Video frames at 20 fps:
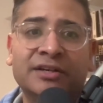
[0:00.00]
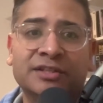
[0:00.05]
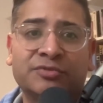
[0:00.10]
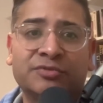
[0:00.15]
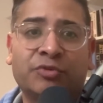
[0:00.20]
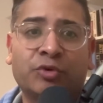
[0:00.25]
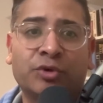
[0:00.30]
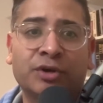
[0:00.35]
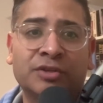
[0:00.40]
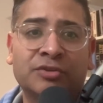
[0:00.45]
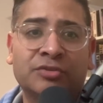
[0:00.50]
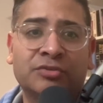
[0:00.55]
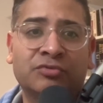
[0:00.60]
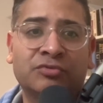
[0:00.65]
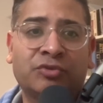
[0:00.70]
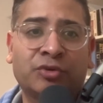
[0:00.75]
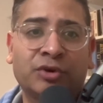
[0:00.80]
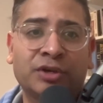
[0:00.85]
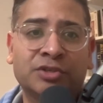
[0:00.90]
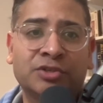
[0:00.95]
It's
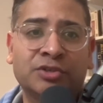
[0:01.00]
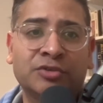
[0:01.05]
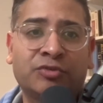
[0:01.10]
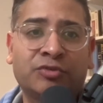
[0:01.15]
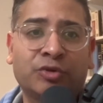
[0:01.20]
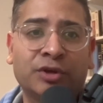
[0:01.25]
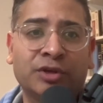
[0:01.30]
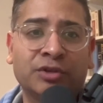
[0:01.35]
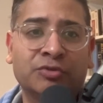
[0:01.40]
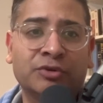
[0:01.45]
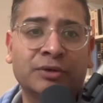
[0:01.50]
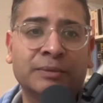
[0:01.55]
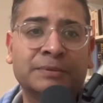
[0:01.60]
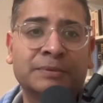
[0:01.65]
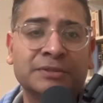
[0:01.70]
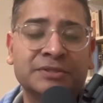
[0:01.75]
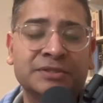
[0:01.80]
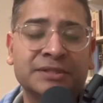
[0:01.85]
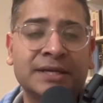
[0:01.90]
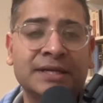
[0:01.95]

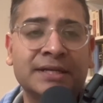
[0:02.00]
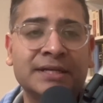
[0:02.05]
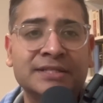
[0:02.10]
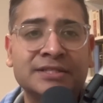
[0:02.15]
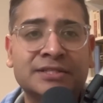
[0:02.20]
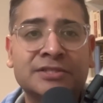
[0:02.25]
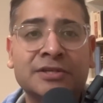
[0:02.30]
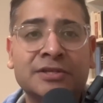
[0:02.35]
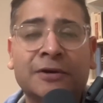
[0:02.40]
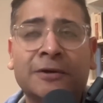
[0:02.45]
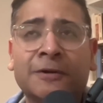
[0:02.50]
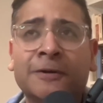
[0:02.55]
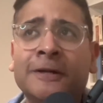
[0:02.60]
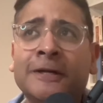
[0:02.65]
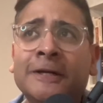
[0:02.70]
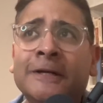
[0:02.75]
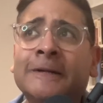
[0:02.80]
43%. And so